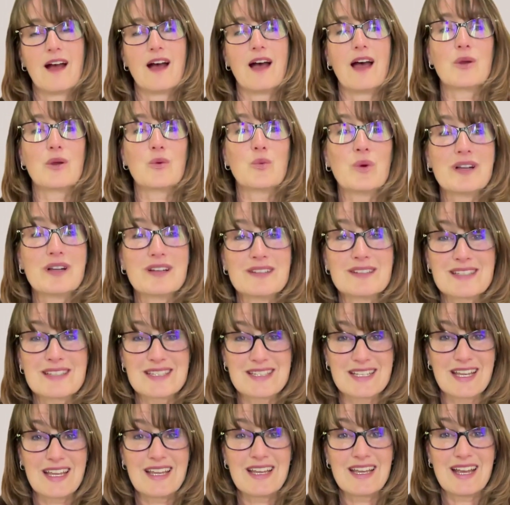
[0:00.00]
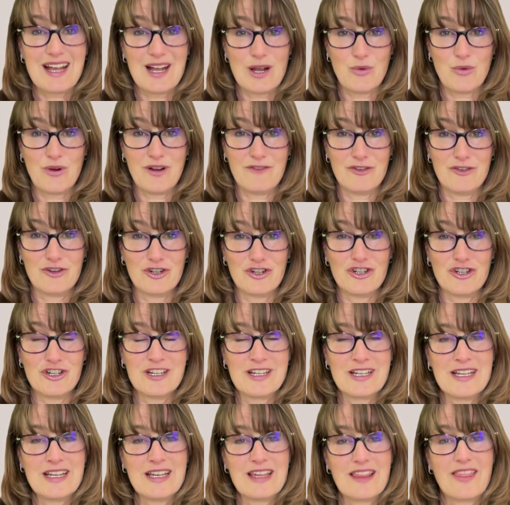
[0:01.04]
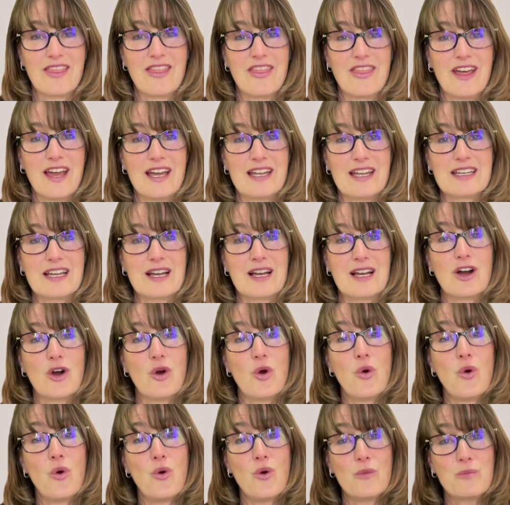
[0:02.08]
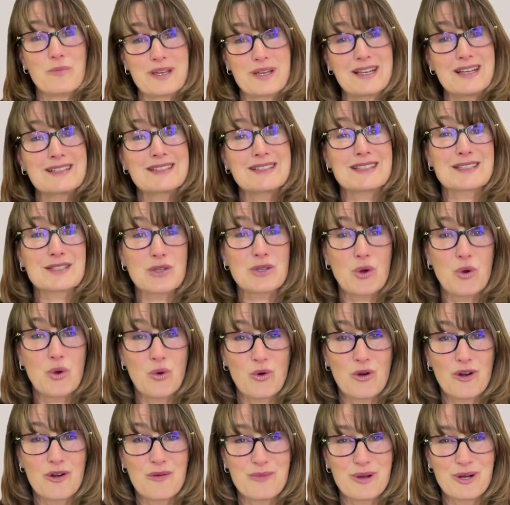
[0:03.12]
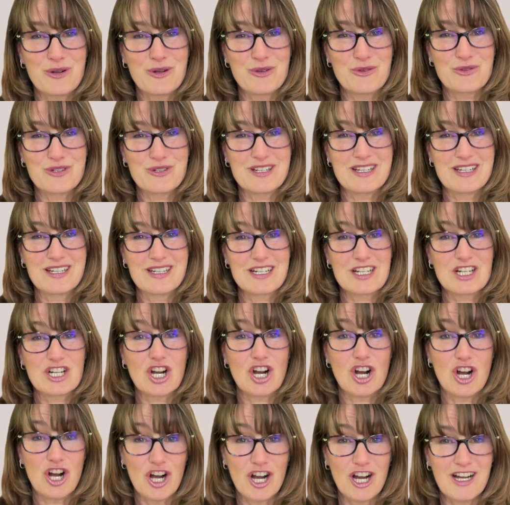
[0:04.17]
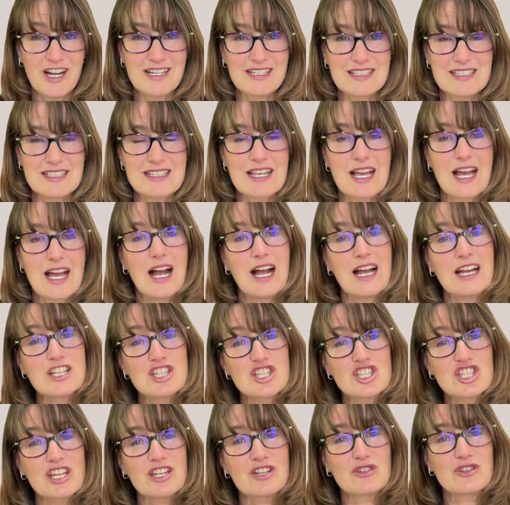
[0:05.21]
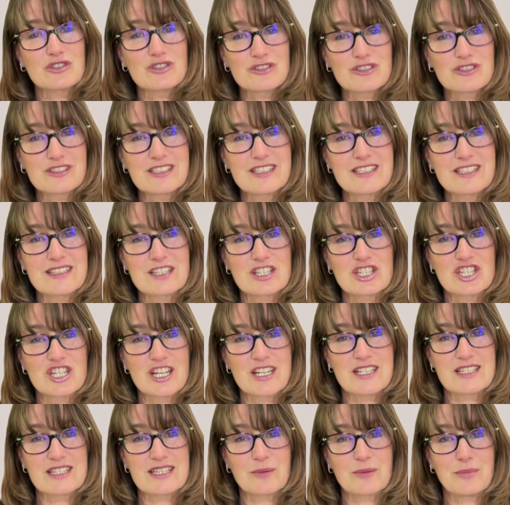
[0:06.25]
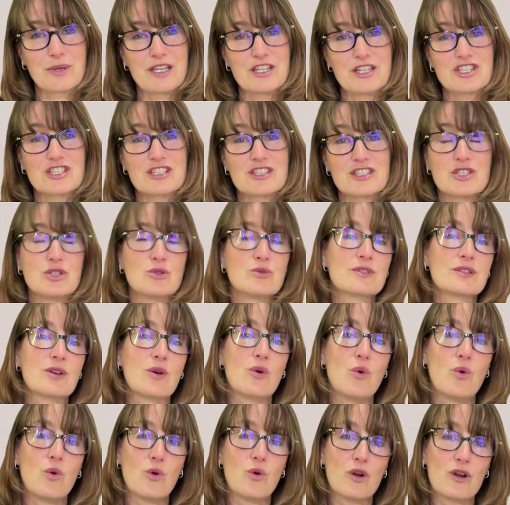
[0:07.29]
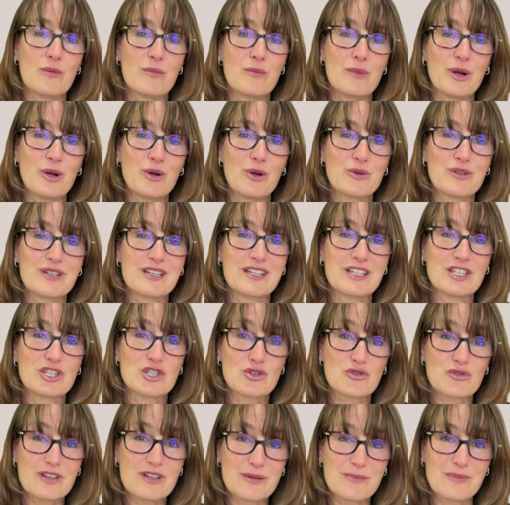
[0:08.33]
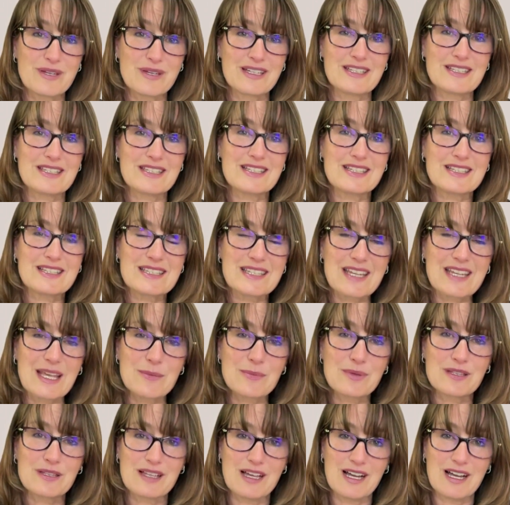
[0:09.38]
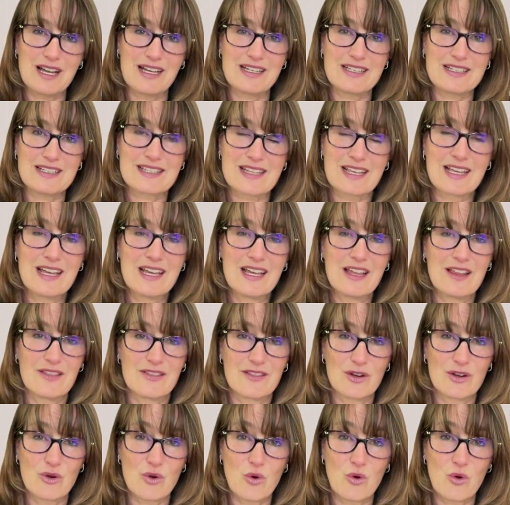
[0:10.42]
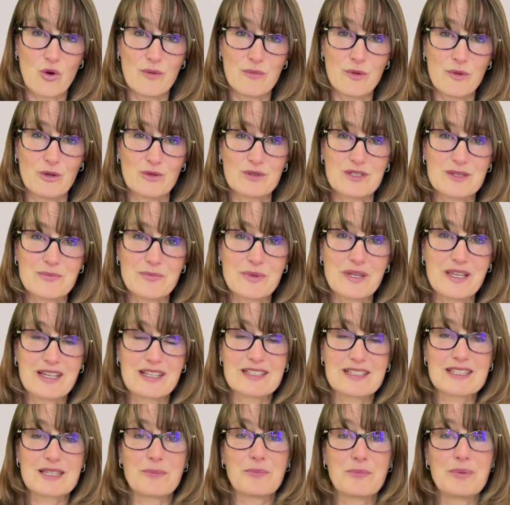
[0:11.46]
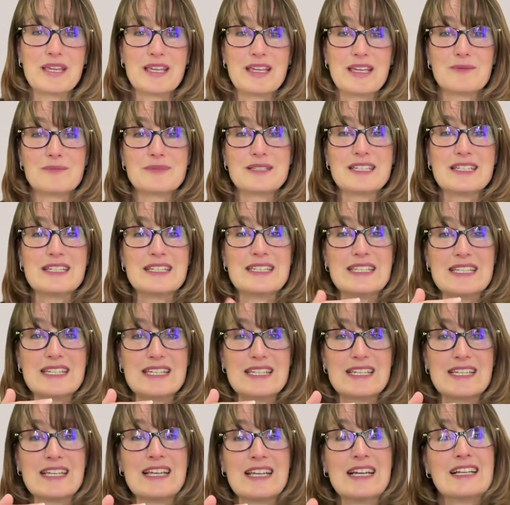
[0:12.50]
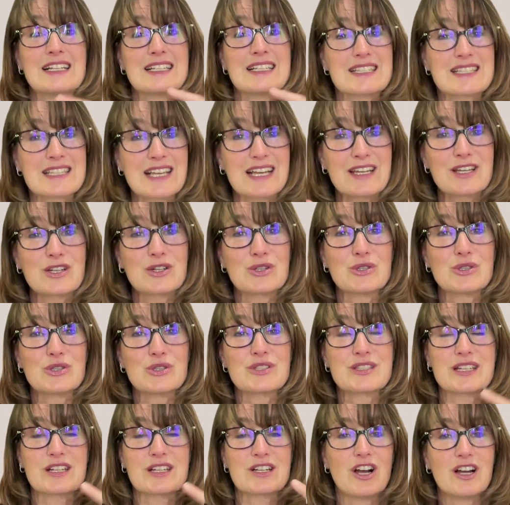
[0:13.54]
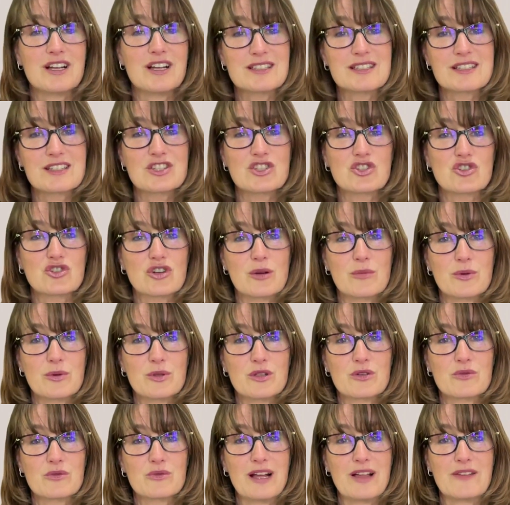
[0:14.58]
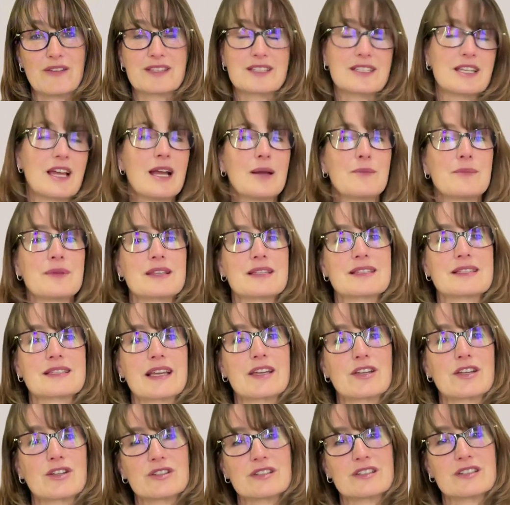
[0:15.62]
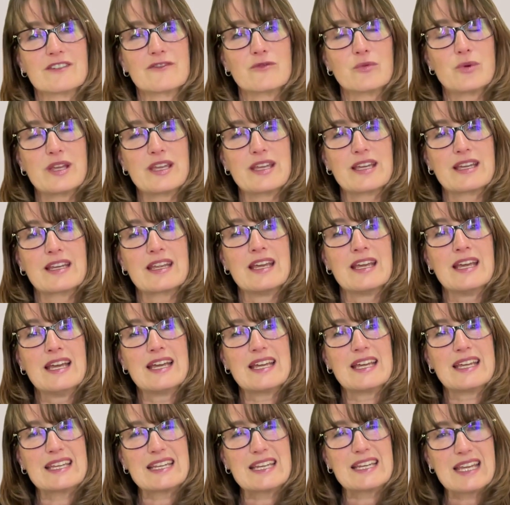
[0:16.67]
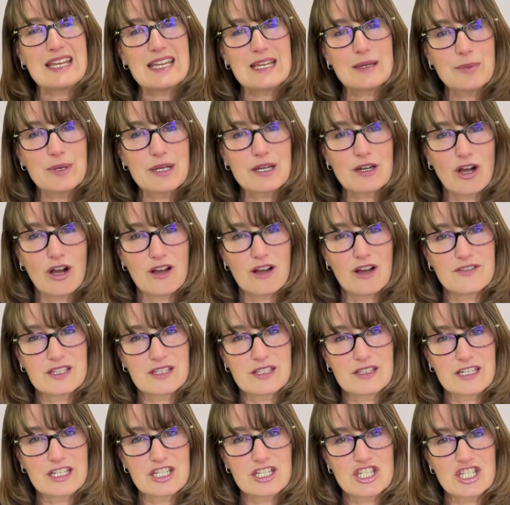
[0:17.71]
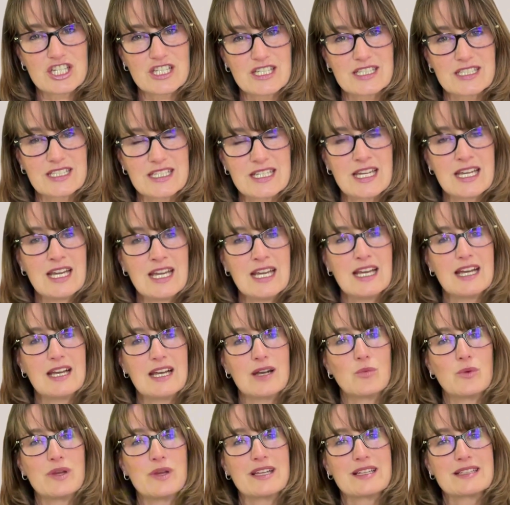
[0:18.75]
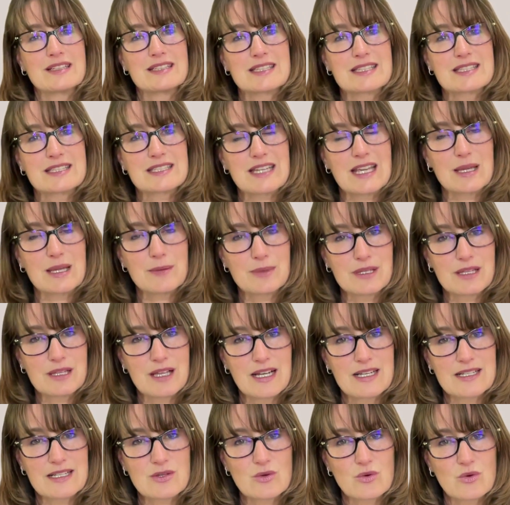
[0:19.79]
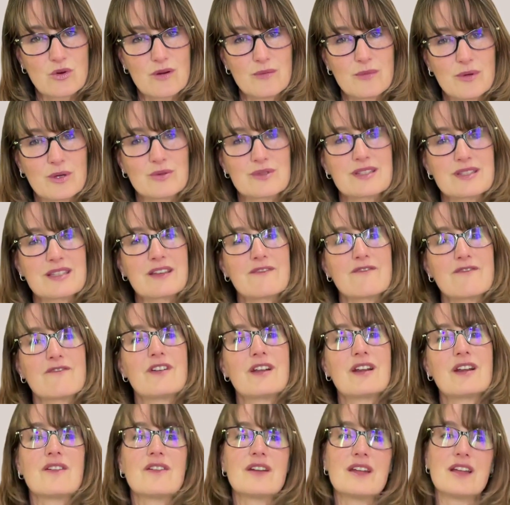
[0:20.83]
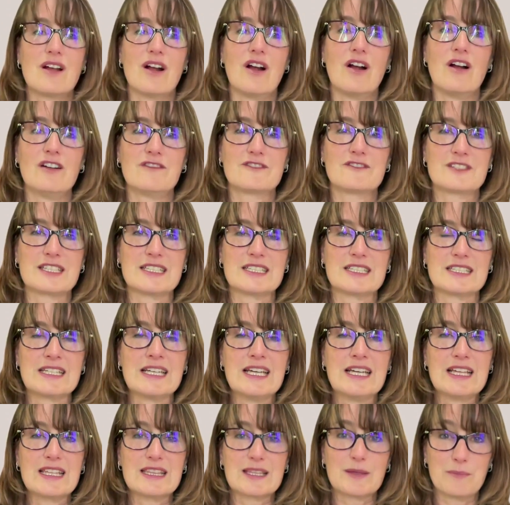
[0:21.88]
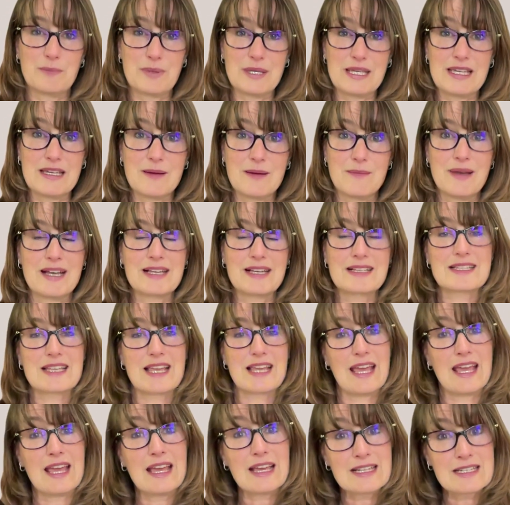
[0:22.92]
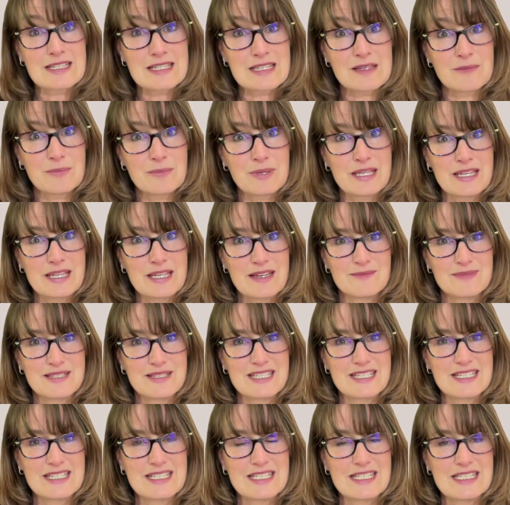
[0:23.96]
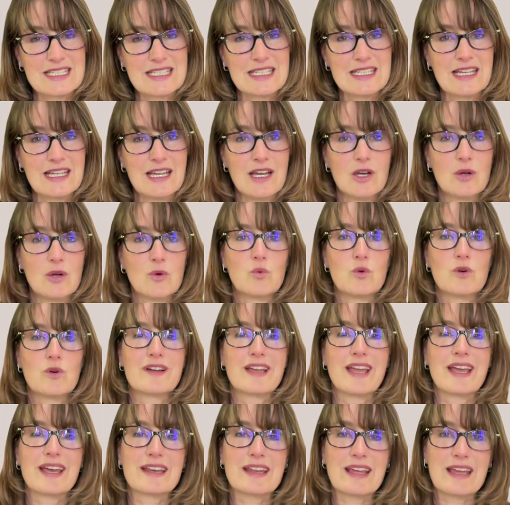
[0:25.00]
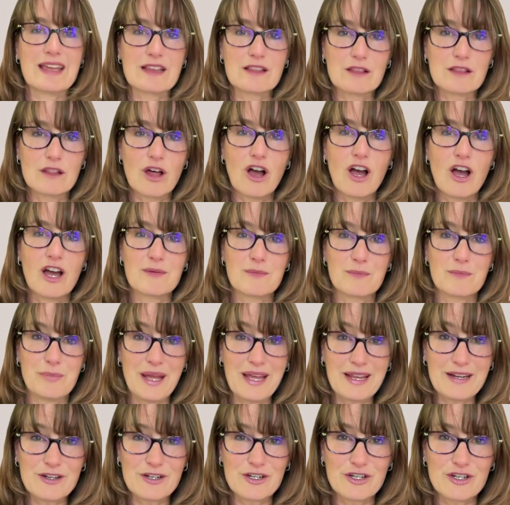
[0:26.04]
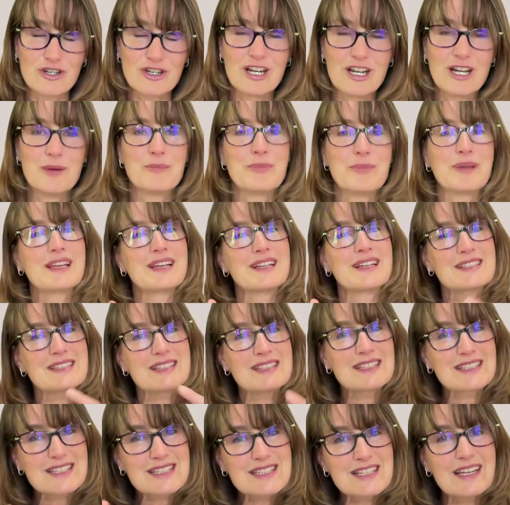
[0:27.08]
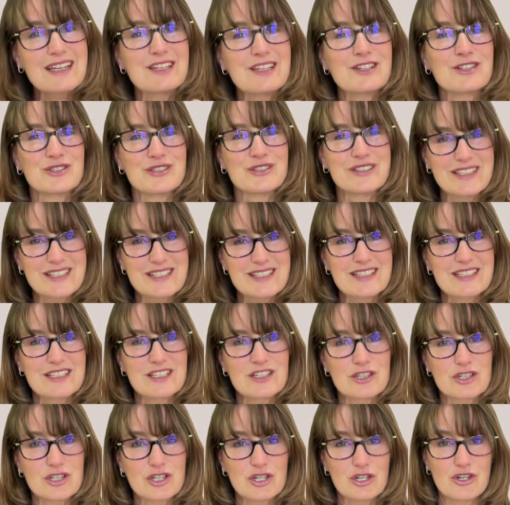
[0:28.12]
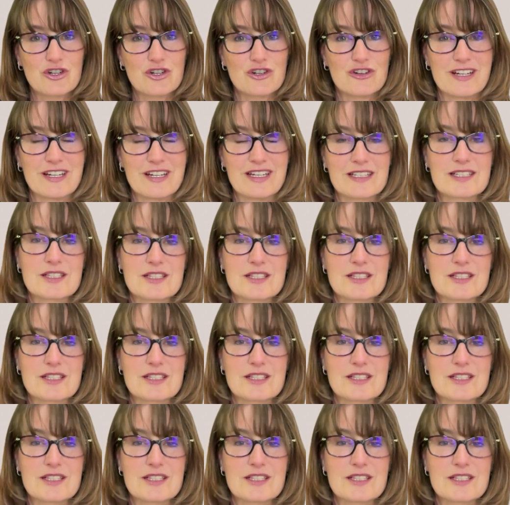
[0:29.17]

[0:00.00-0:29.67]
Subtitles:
I will say, however, that because it's a hormone cause, I generally suggest that patients use a hormone treatment to stabilize their hormones, because the PMDD cycles and causes trouble around the time of the cycle. And if we can inhibit ovulation and we can stabilize hormones, then very often the PMS and the PMDD will get a lot better because the cycle isn't occurring.